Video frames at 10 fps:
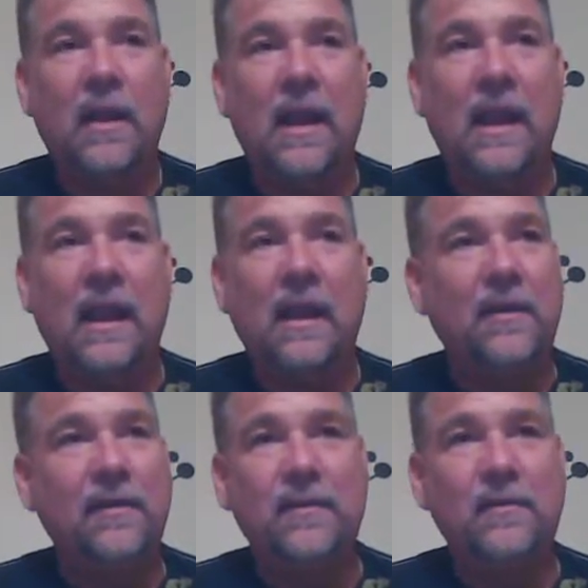
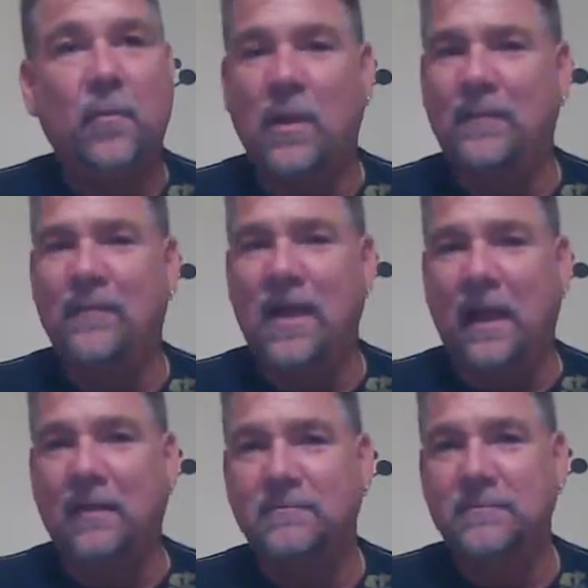and while I'm
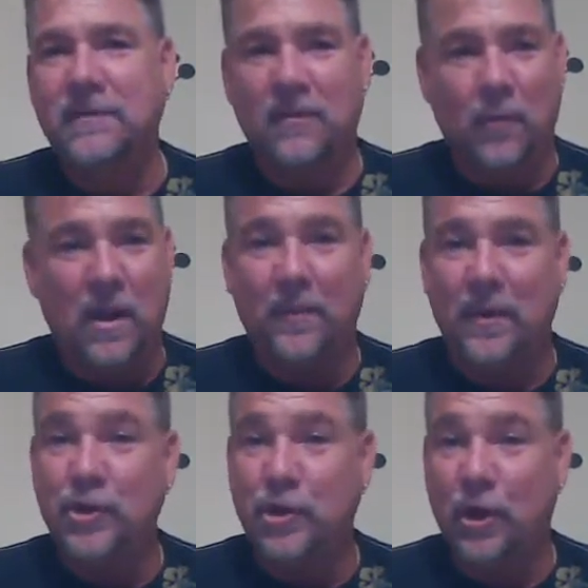flying, while I'm
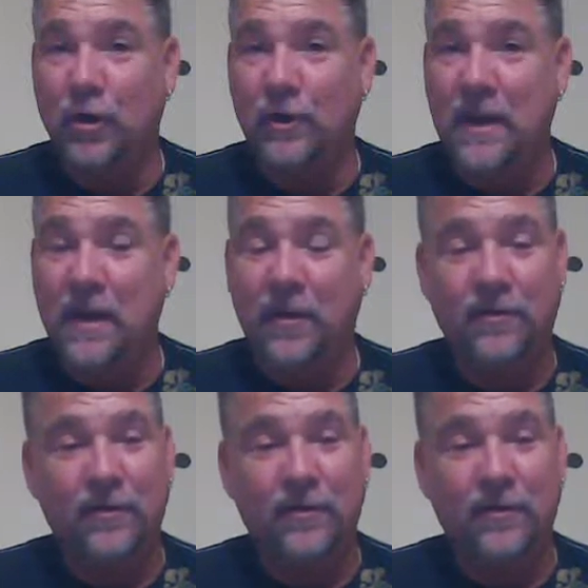in a chair in the air.